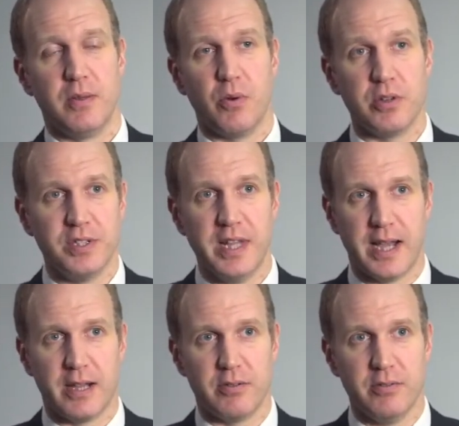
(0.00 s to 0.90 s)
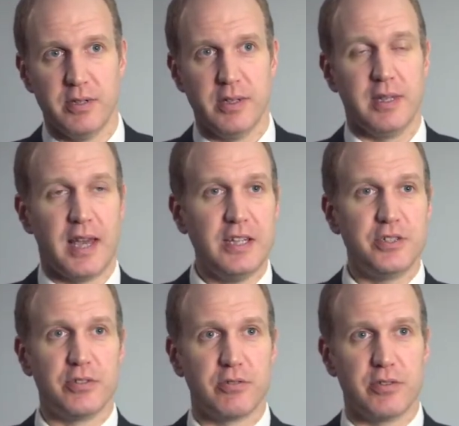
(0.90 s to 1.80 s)
Whereas now,
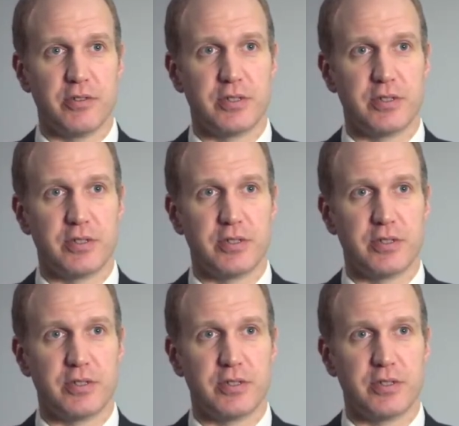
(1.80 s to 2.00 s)
Asian growth is